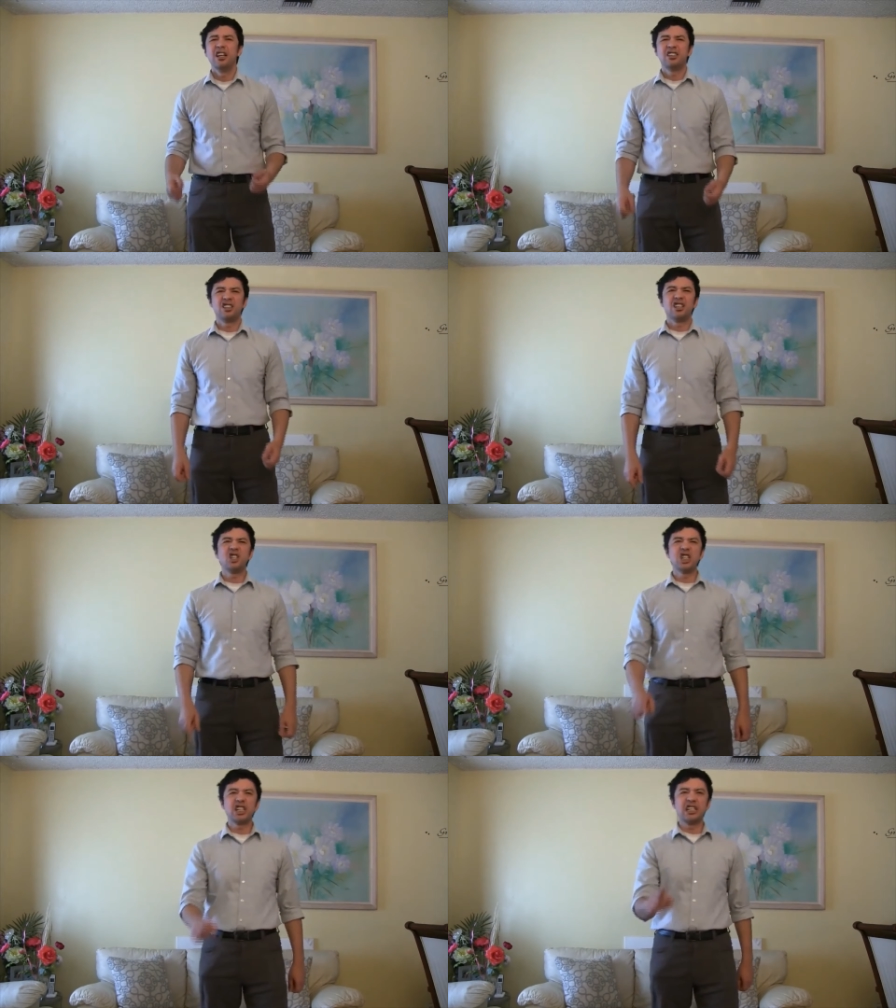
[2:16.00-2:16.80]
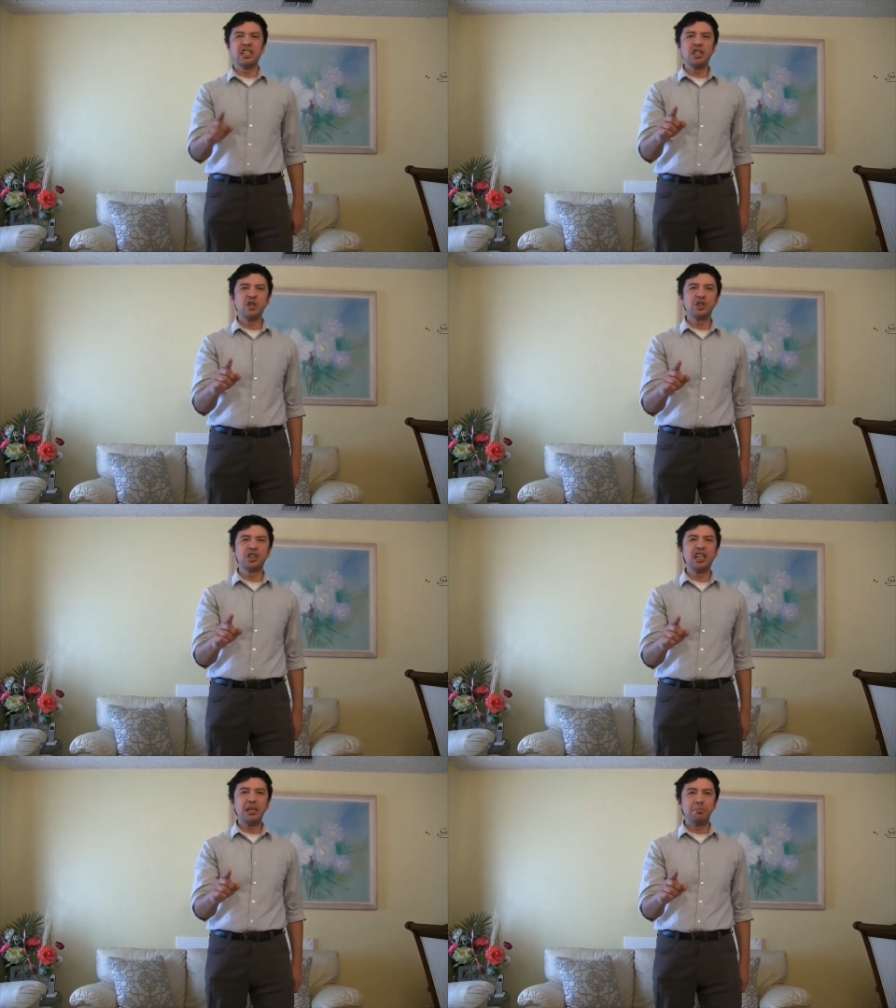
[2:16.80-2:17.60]
It's the talking in your
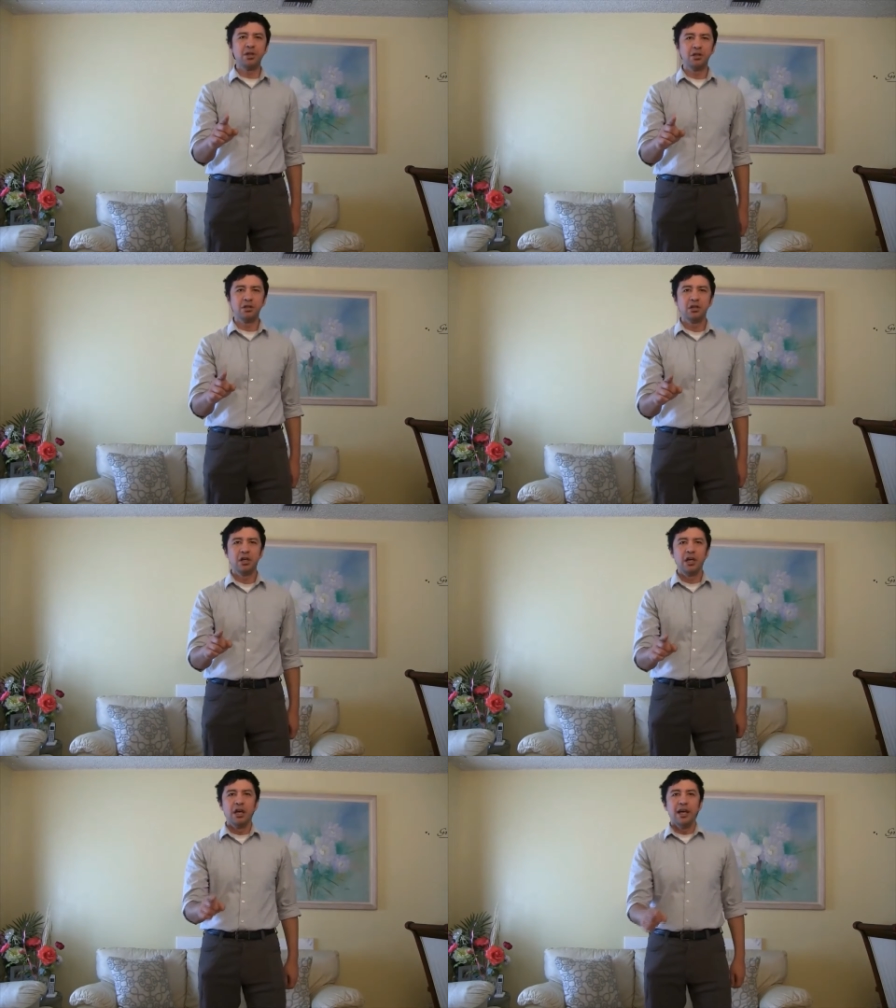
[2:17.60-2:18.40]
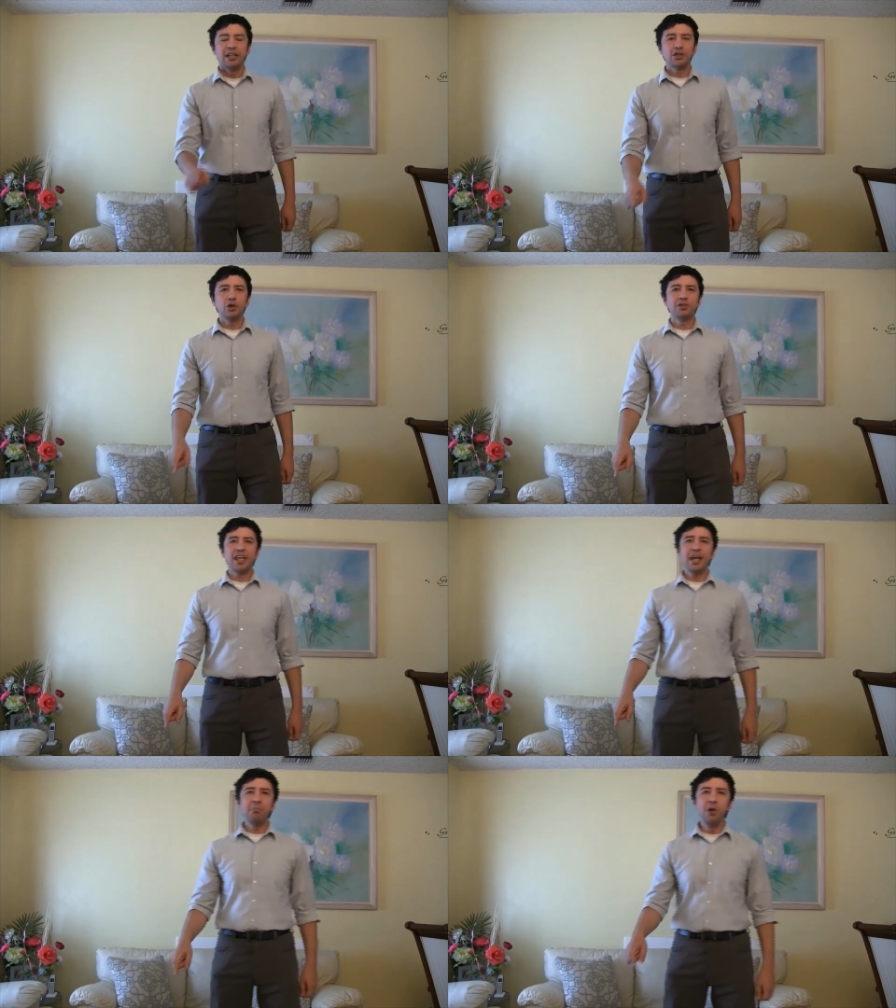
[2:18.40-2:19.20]
sleep. It's those
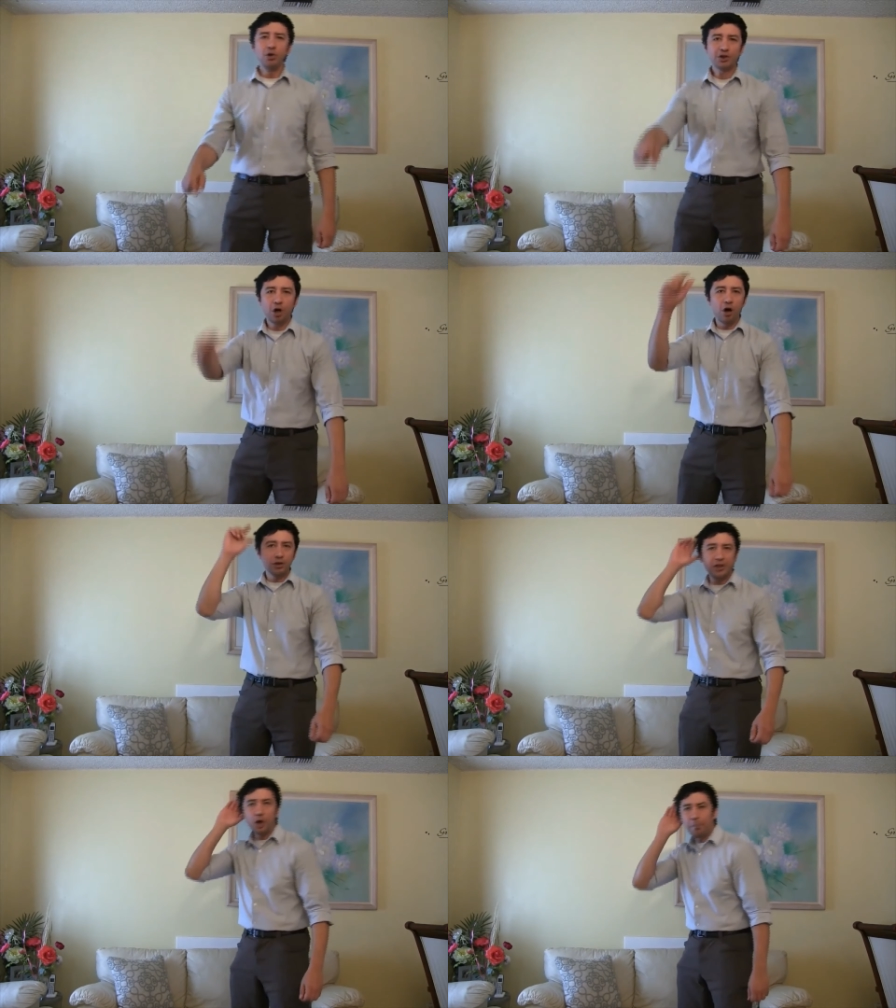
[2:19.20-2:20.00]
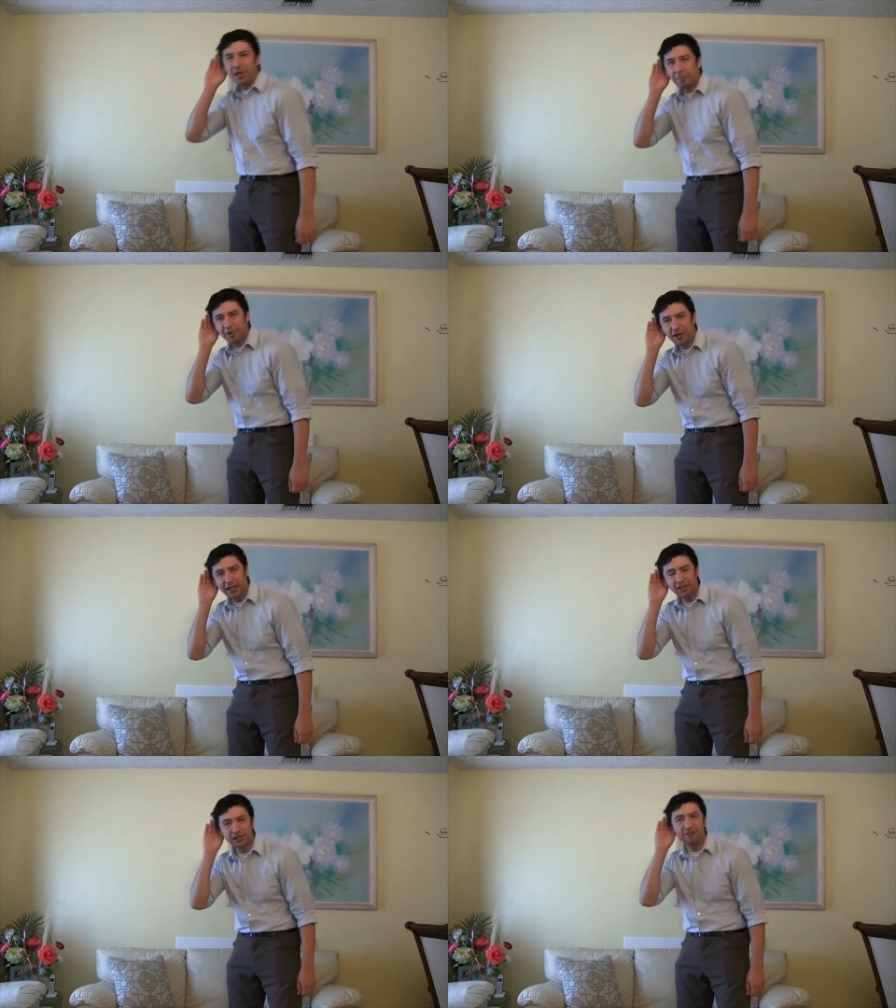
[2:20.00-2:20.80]
damn moose calls that open up your
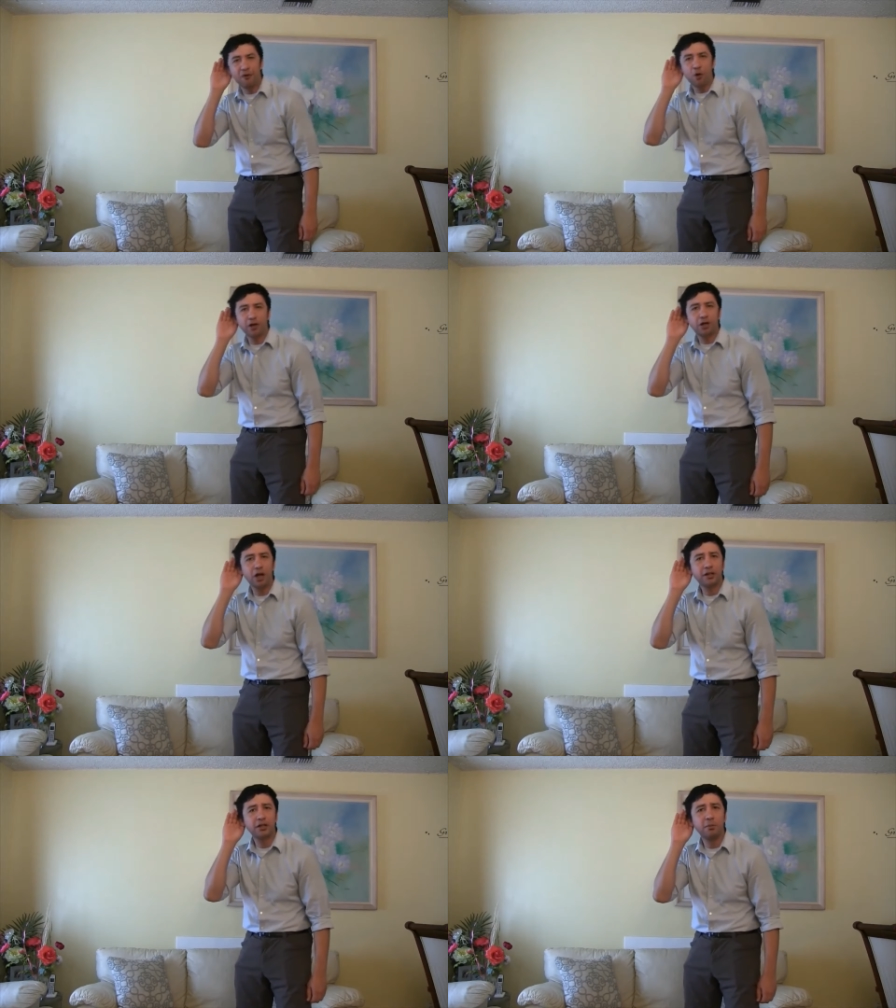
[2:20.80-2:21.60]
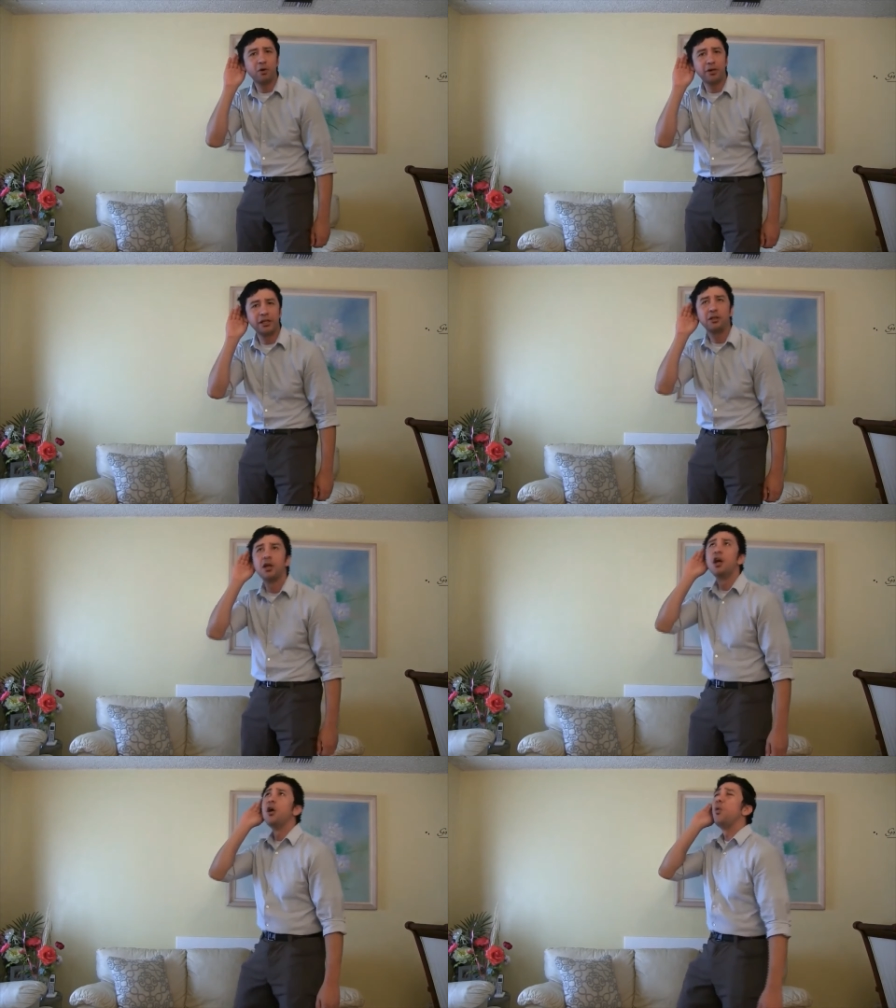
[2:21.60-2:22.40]
ears at 4 o'clock in the morning.
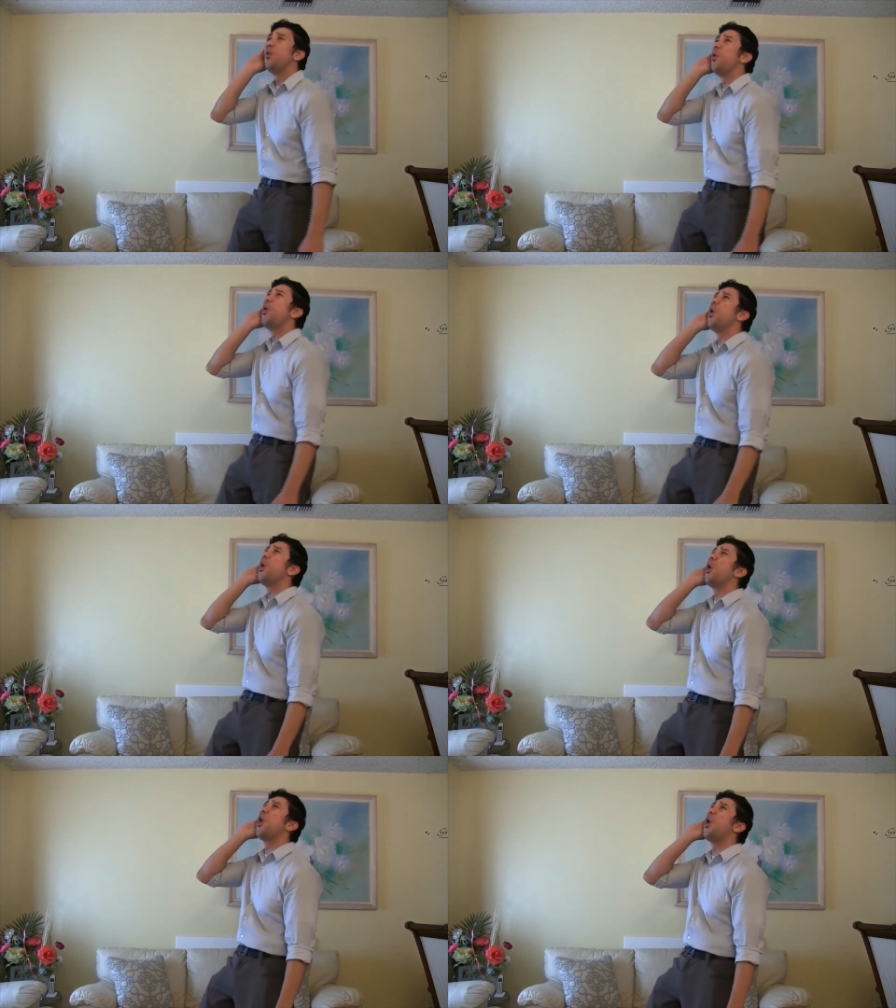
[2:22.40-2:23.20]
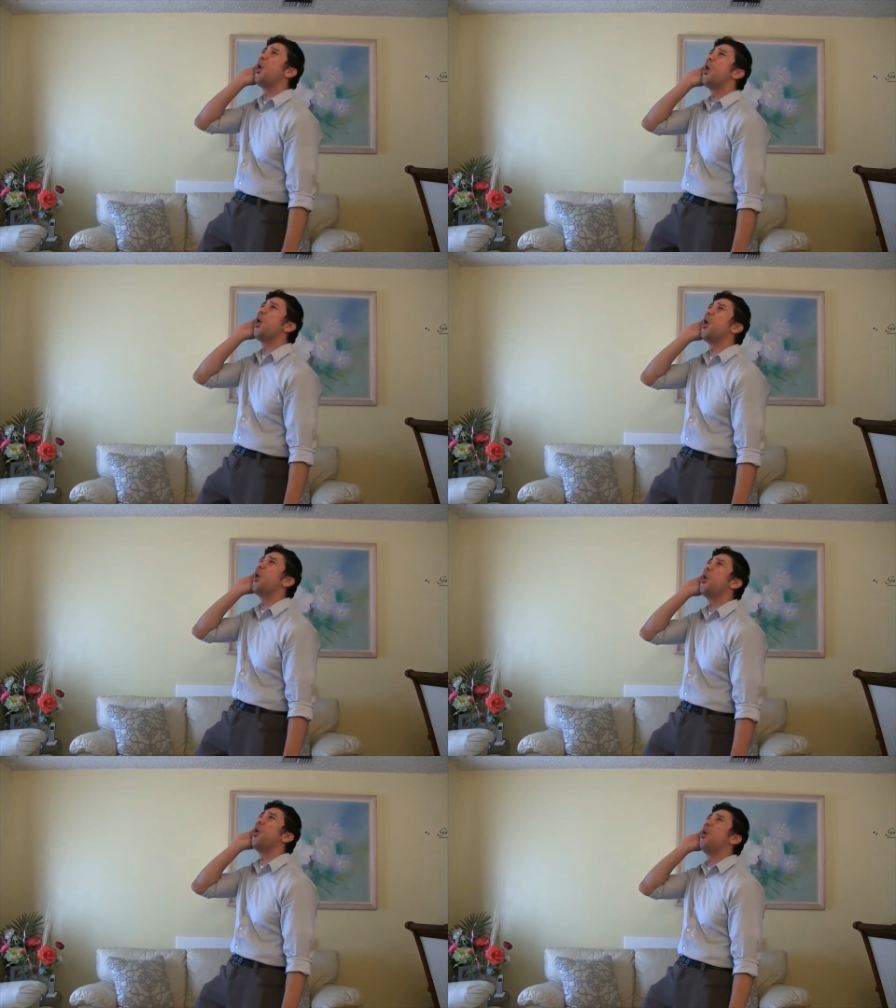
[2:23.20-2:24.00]

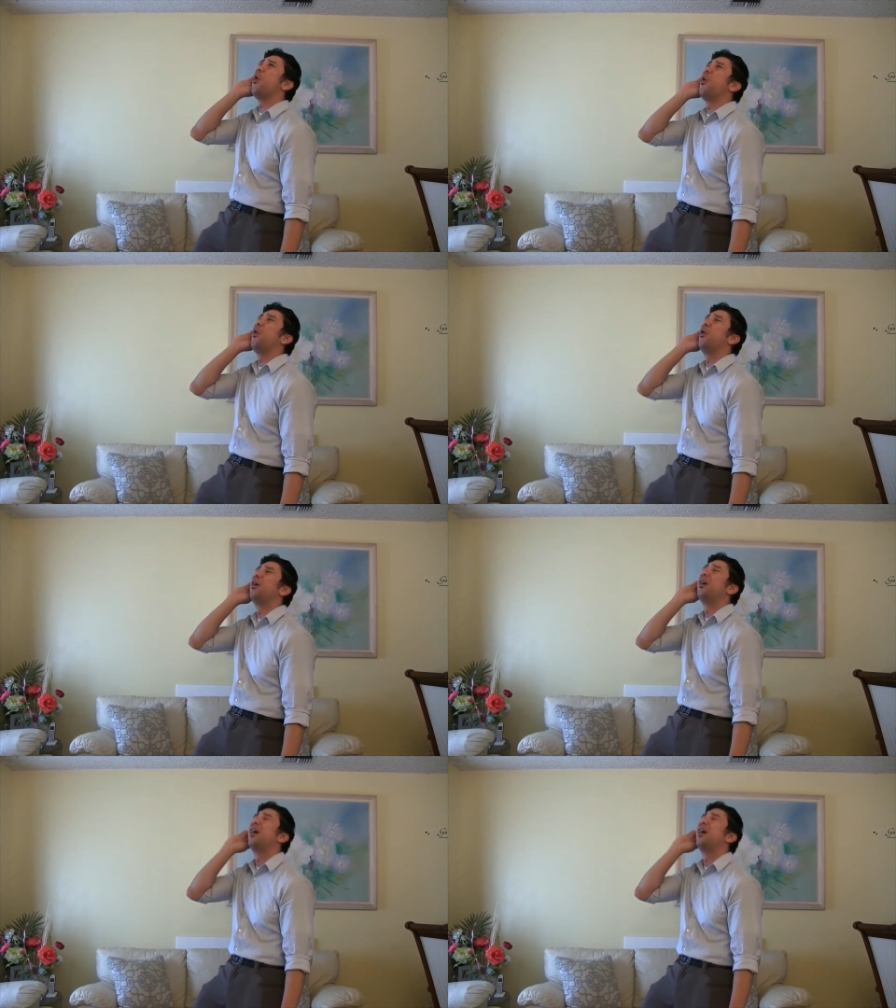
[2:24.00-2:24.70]
Oh,